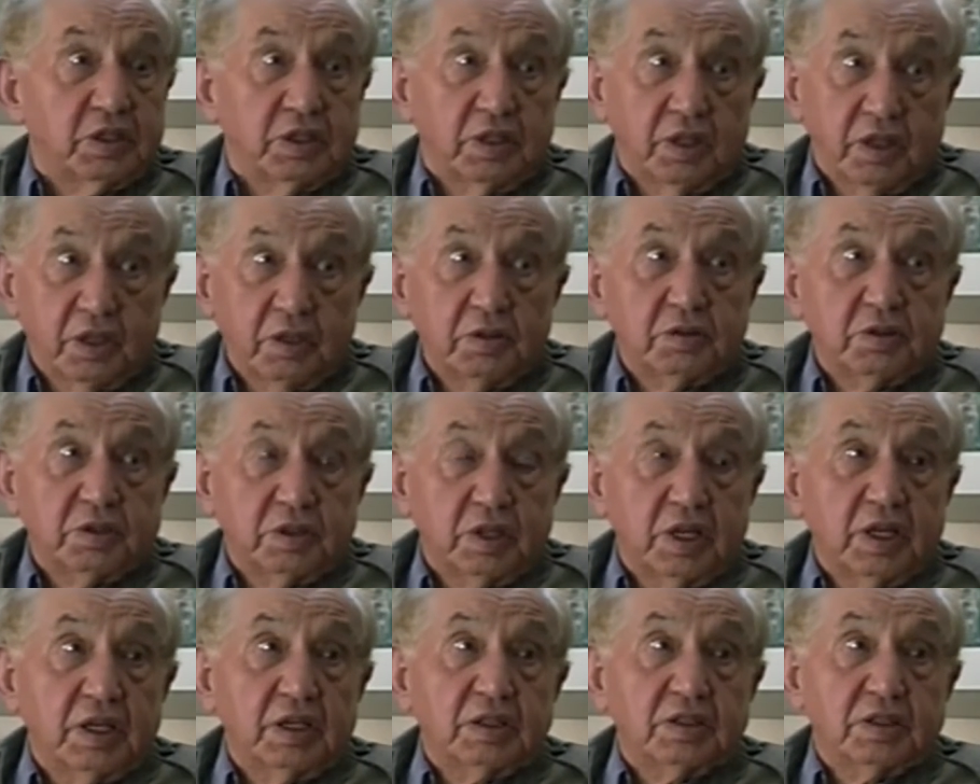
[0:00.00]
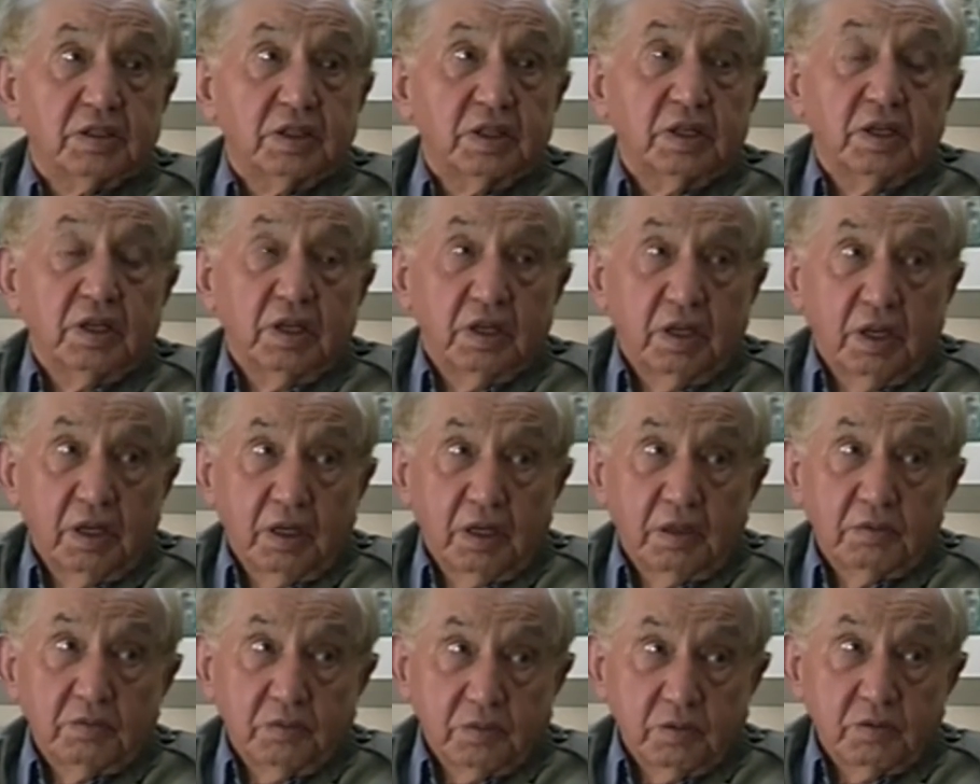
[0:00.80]
But in those days,
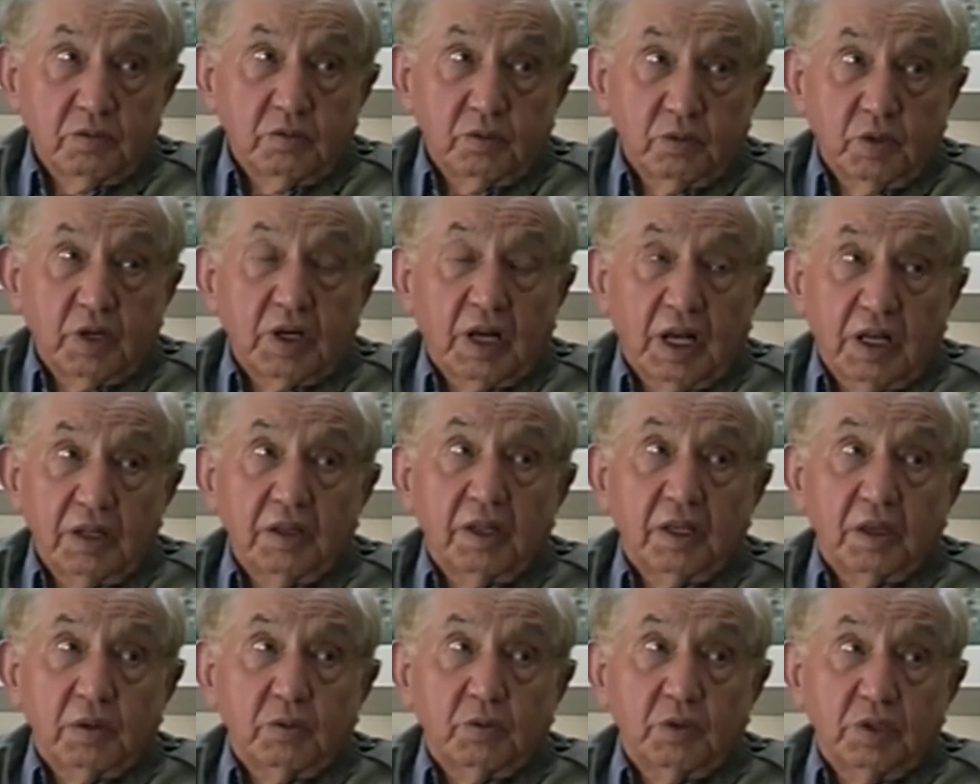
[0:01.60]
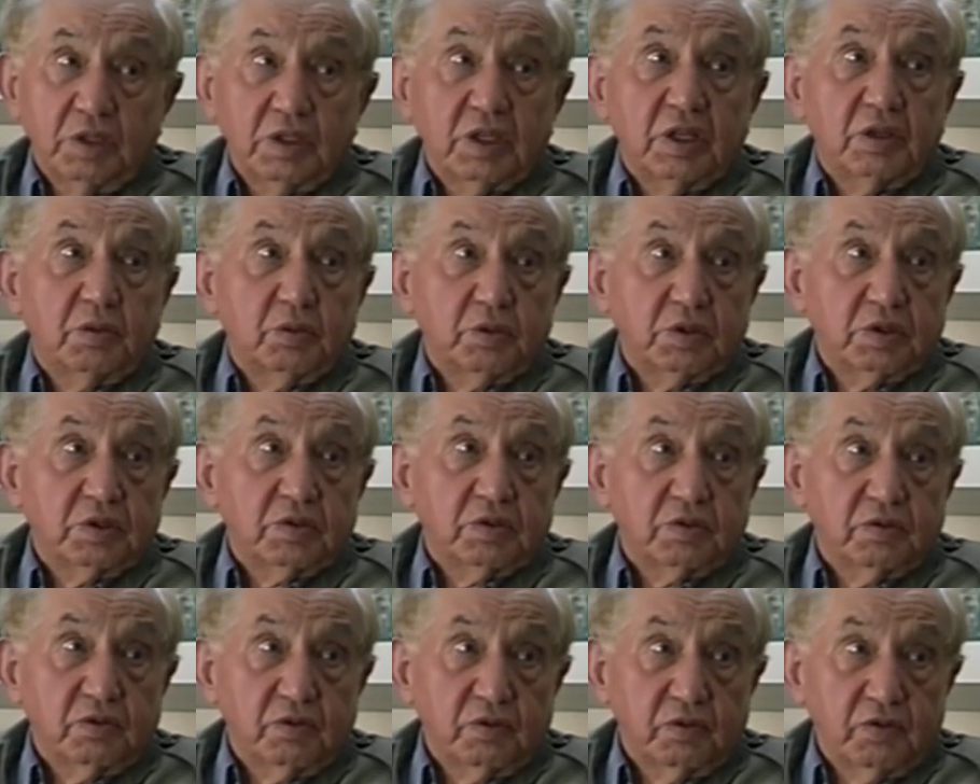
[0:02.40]
what I think we did
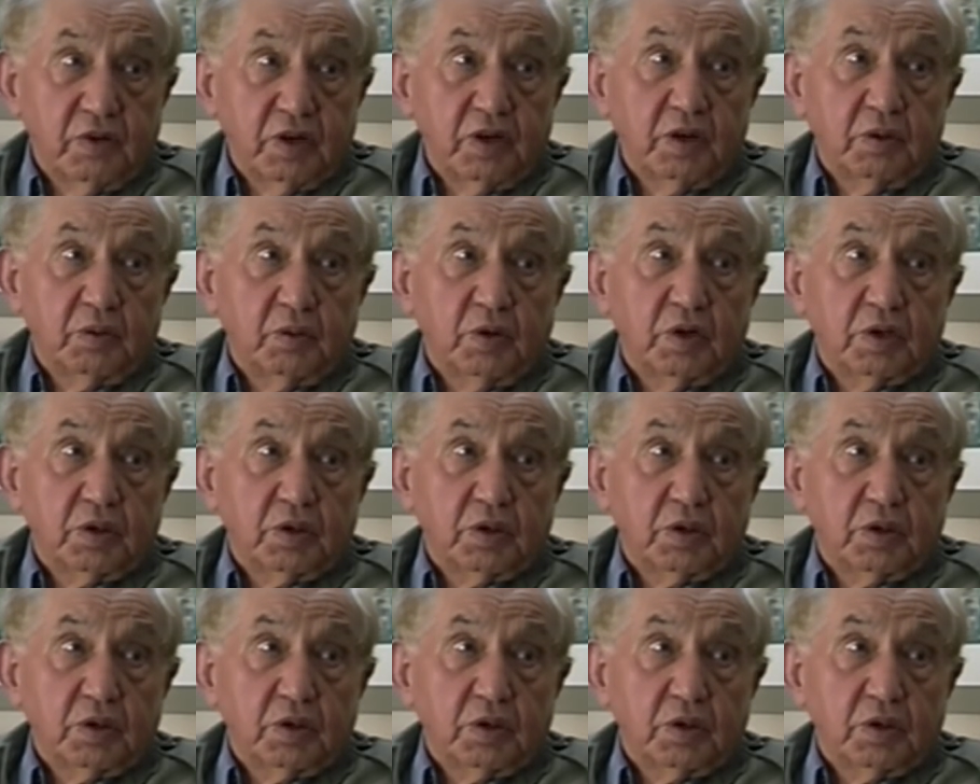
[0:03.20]
was very